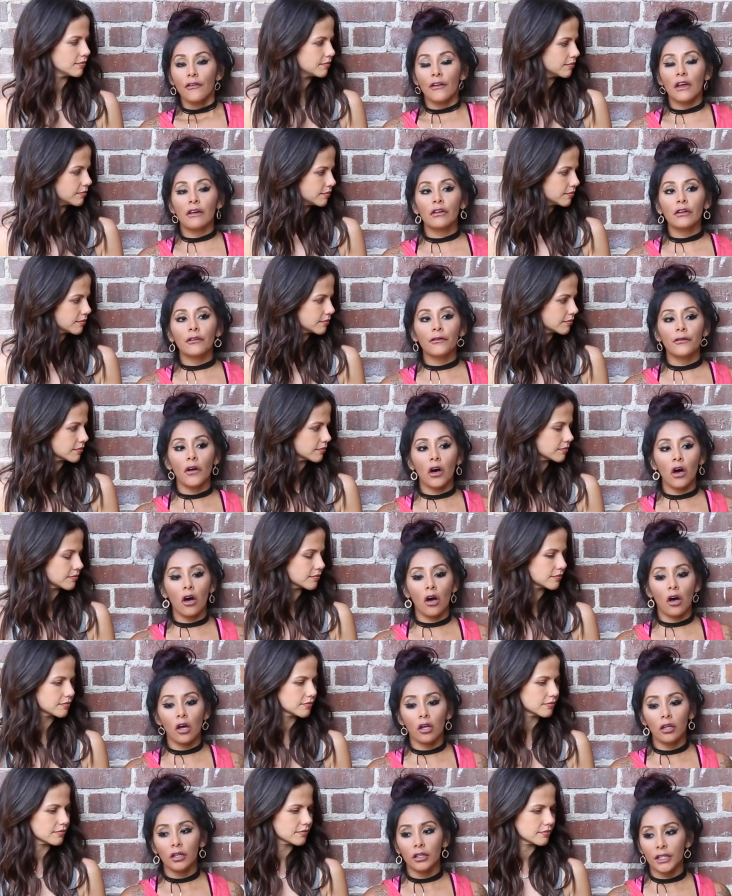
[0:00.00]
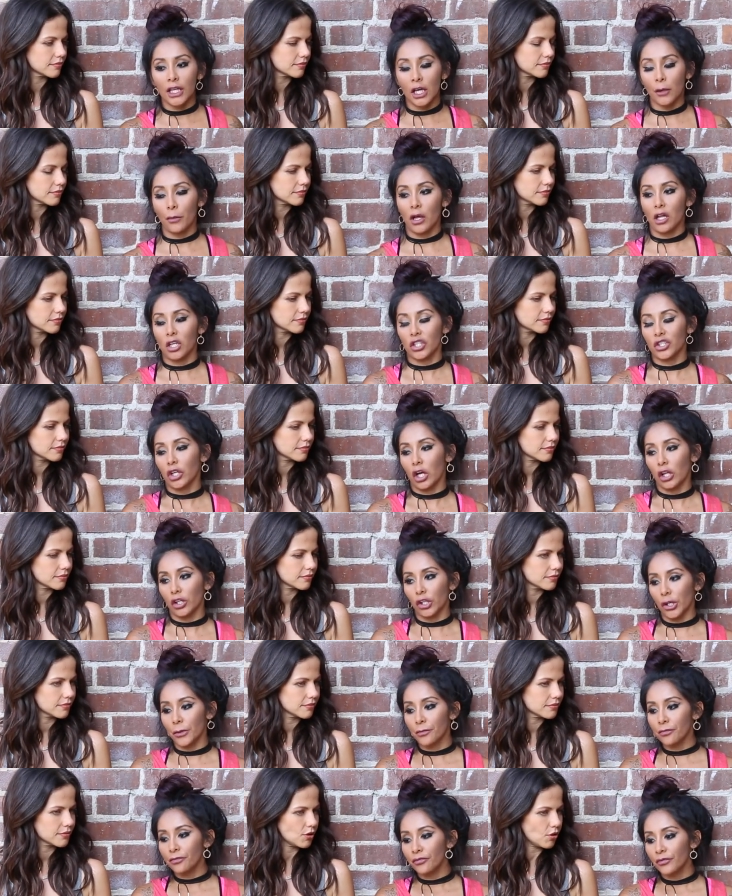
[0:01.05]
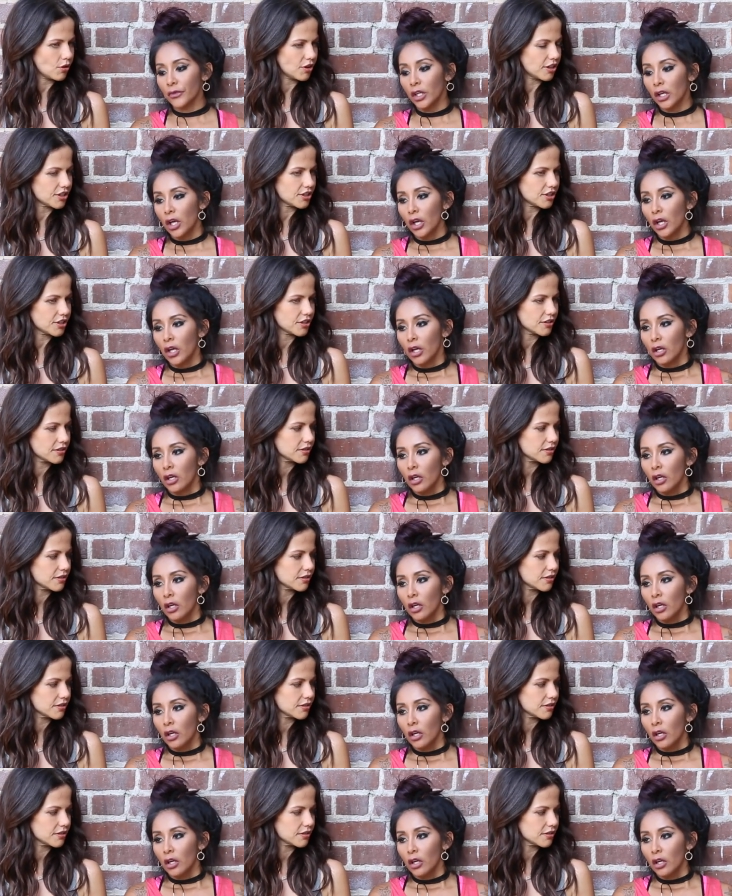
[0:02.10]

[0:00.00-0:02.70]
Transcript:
Speaker 1: Favorite fall nail polish color? Orange.